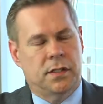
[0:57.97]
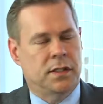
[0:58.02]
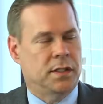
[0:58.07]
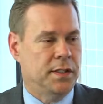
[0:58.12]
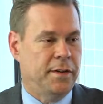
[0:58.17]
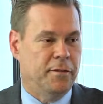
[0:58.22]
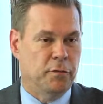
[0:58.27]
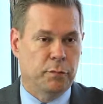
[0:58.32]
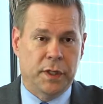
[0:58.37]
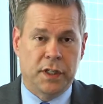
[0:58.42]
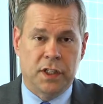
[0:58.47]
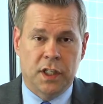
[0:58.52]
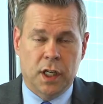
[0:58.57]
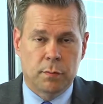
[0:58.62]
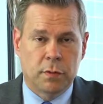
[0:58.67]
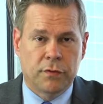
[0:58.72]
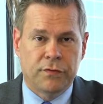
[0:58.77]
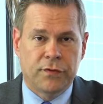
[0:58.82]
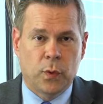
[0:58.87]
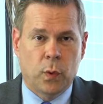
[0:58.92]
it's never been
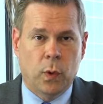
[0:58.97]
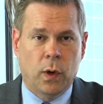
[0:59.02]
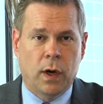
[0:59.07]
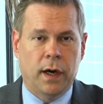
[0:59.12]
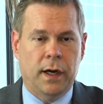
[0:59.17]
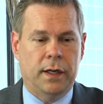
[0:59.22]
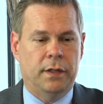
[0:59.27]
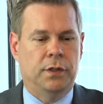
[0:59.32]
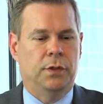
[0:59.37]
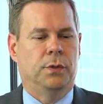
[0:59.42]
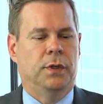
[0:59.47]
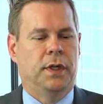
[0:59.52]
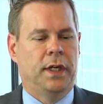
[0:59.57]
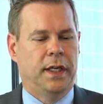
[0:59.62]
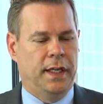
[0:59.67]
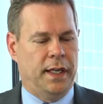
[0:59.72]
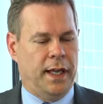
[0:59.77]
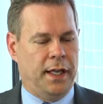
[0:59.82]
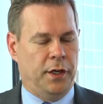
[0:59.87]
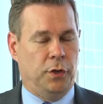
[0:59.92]
done before,
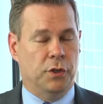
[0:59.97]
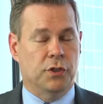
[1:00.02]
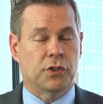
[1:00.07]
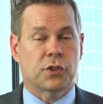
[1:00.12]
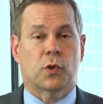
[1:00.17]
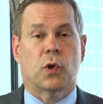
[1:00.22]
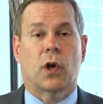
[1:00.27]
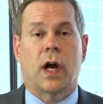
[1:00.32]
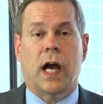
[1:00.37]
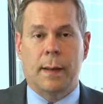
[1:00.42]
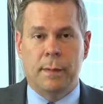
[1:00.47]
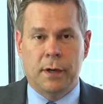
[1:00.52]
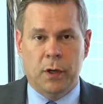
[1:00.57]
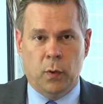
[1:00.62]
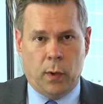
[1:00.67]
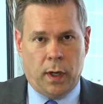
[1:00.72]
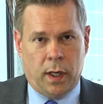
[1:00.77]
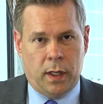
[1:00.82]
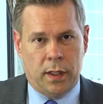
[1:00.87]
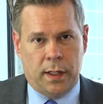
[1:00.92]
and you describe it
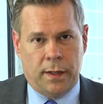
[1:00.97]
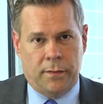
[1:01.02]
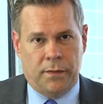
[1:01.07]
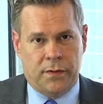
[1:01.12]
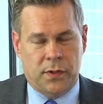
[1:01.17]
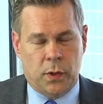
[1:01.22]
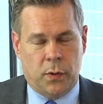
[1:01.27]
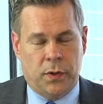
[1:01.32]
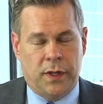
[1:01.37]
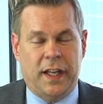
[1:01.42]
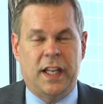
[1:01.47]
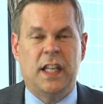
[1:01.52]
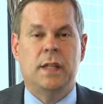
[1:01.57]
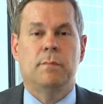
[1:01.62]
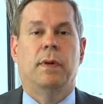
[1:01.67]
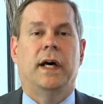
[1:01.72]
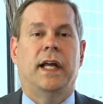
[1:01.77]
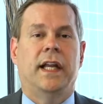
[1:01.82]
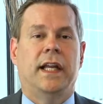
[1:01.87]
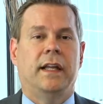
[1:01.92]
well enough so that
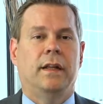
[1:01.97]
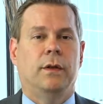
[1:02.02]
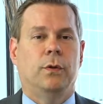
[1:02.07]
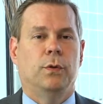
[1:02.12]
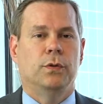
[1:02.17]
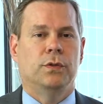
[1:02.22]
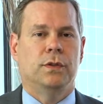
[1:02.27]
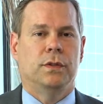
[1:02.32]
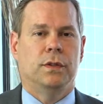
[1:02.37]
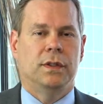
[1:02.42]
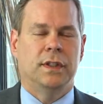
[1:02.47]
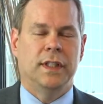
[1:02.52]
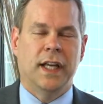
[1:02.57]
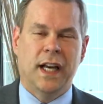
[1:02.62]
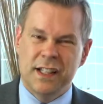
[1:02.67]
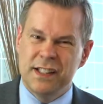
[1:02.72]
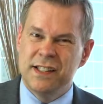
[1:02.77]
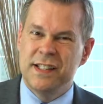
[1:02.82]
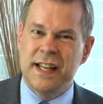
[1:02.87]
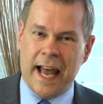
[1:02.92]
anybody who
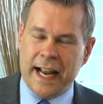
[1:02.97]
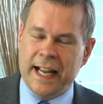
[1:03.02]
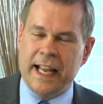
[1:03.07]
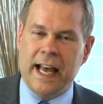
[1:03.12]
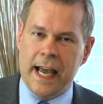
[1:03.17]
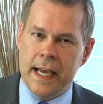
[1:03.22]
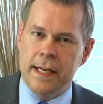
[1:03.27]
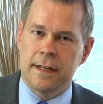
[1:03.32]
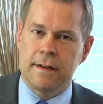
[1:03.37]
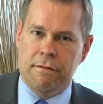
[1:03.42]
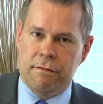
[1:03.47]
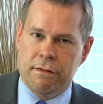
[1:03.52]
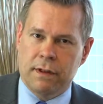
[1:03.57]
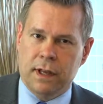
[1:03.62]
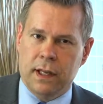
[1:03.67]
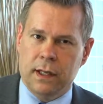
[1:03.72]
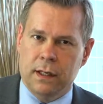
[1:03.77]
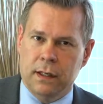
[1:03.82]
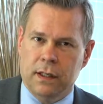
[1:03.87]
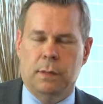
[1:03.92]
does that kind of
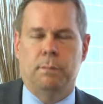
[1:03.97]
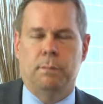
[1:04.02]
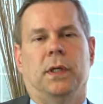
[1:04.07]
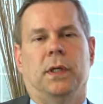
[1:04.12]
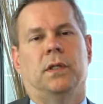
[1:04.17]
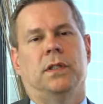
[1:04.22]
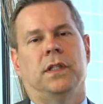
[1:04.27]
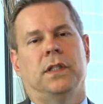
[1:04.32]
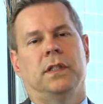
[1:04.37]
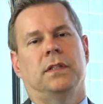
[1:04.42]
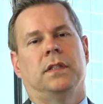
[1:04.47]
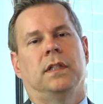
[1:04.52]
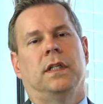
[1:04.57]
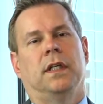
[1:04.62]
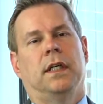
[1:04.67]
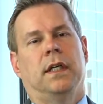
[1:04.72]
thing build it,